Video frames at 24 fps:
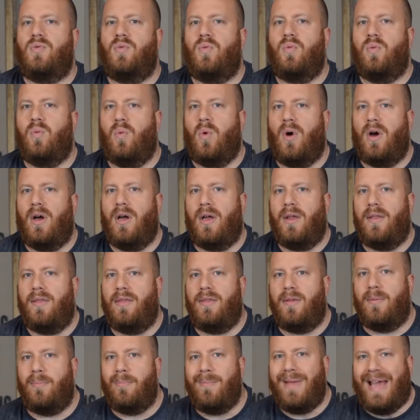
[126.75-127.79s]
what
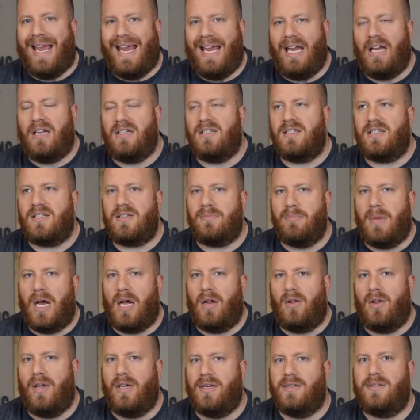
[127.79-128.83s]
the main
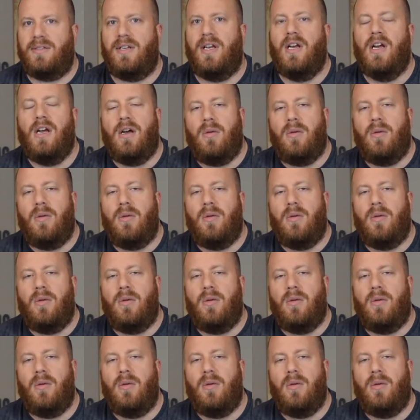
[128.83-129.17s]
smell is.